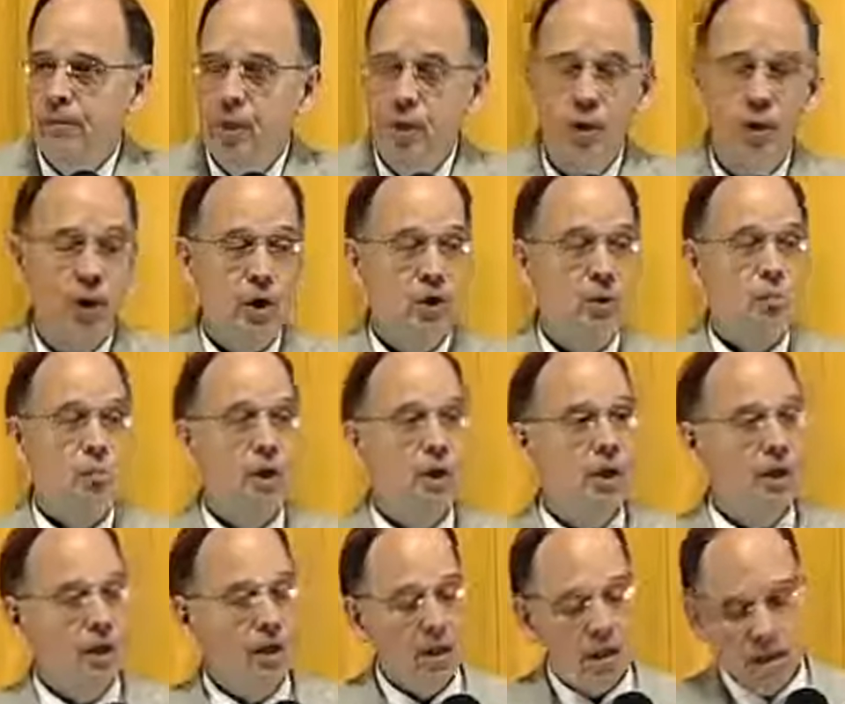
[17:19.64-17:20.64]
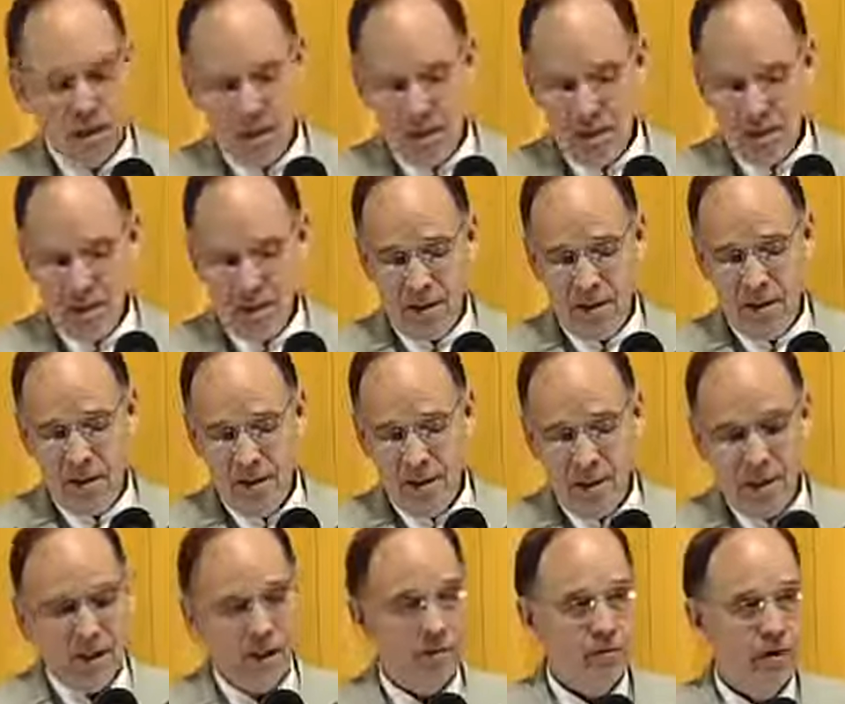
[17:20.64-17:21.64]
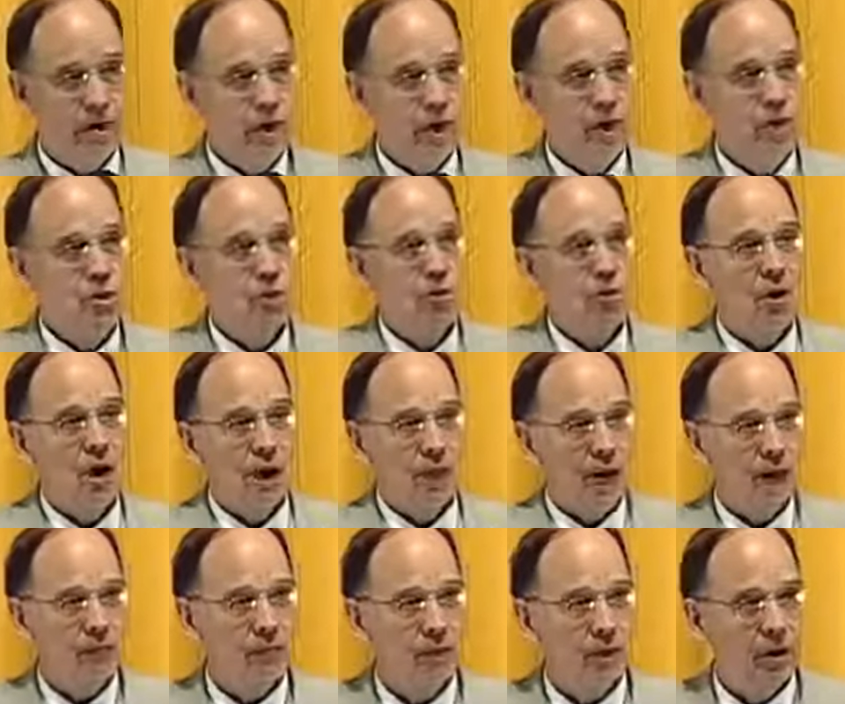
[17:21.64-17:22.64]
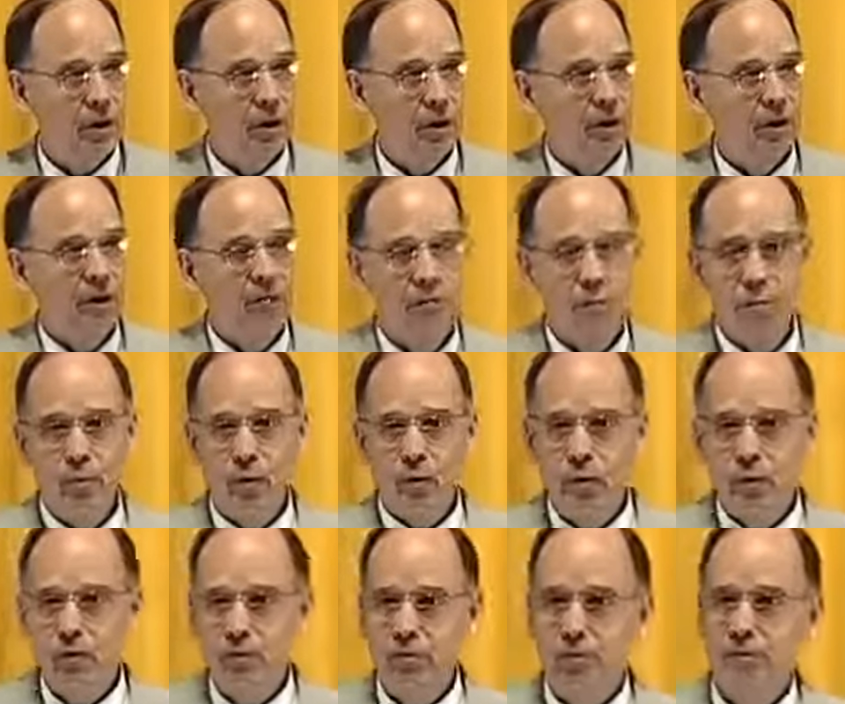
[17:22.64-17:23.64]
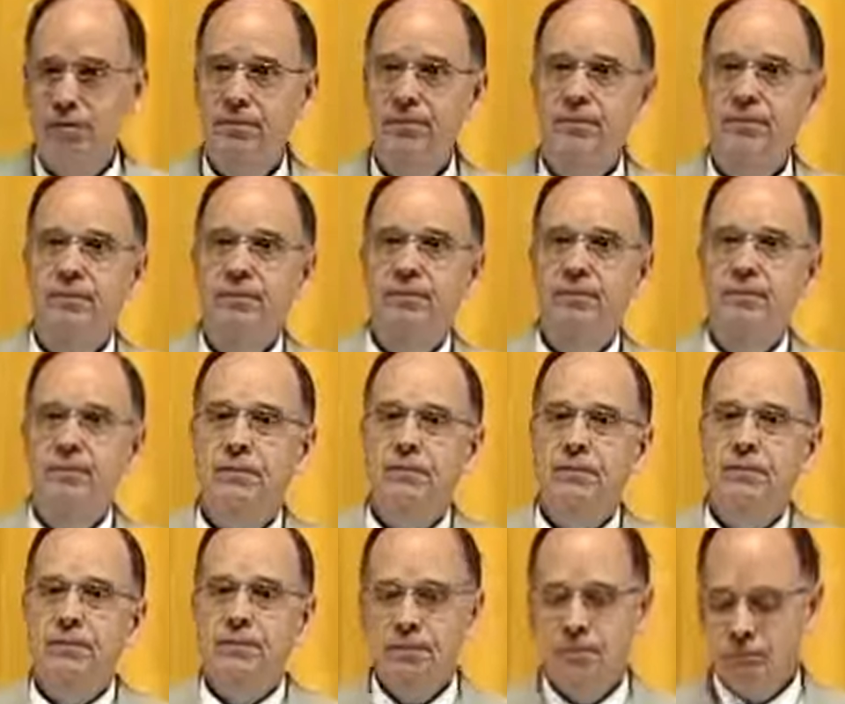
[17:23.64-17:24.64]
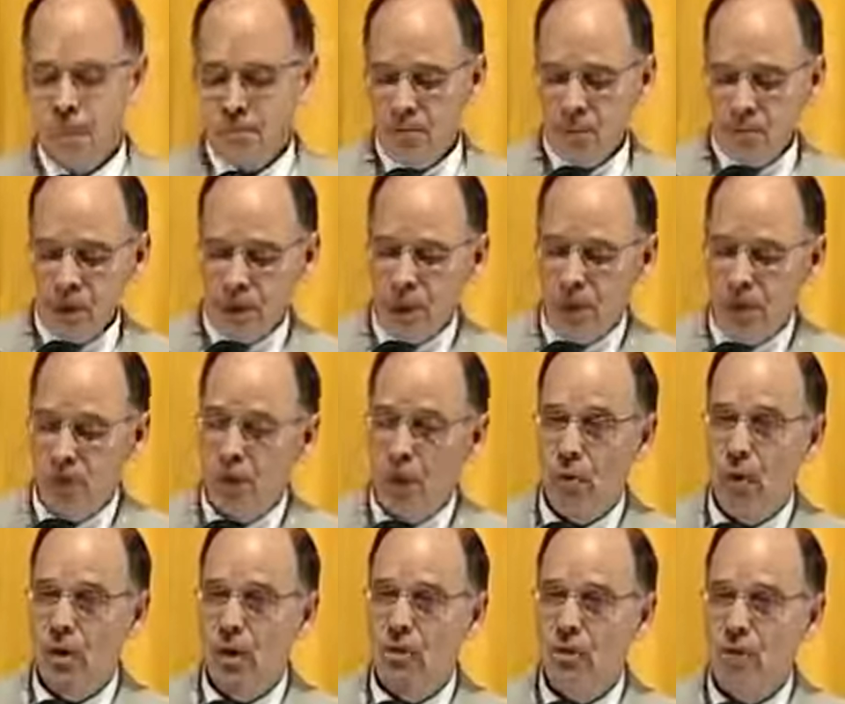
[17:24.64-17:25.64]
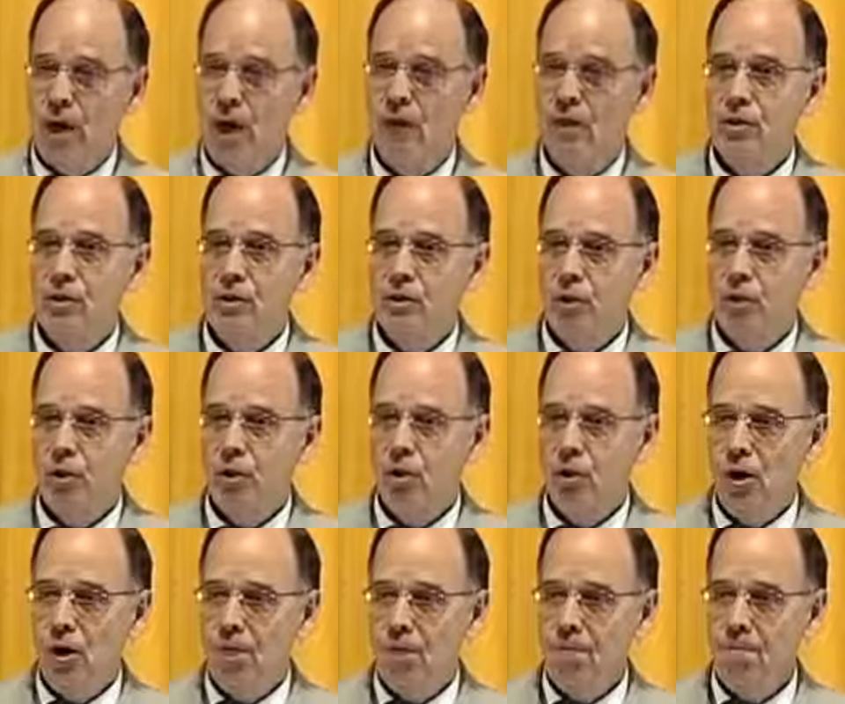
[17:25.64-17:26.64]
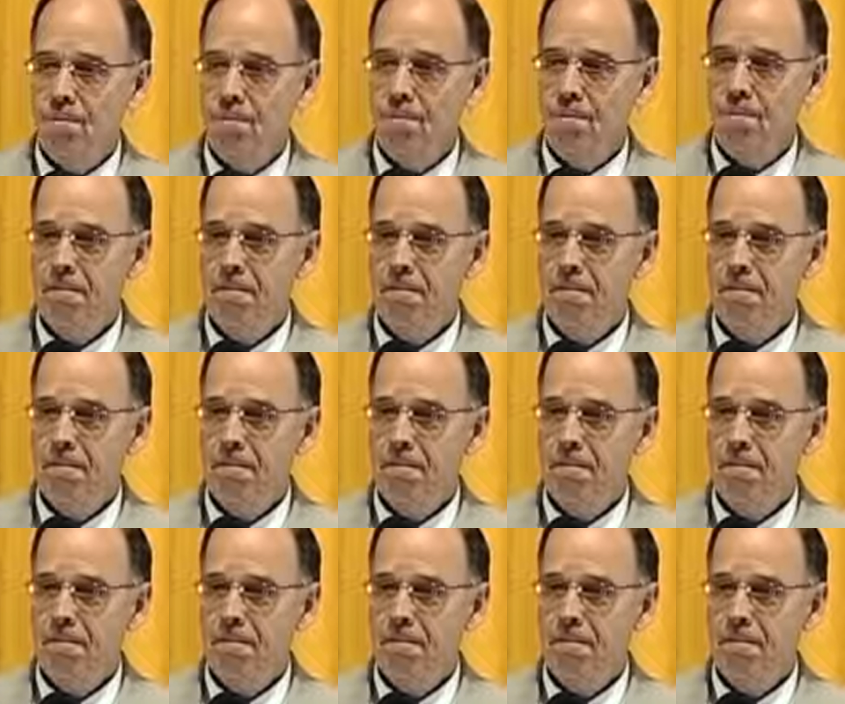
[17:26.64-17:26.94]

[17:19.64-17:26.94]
who has been a very strong advocate of abortion and women's rights and so on.